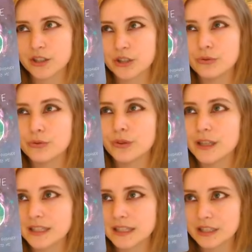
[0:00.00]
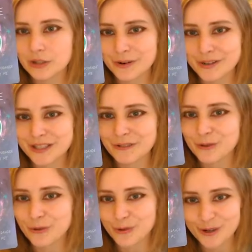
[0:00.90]
to listen to ourselves
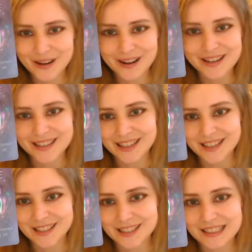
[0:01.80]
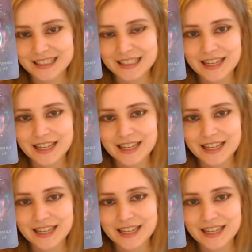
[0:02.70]
or anything else.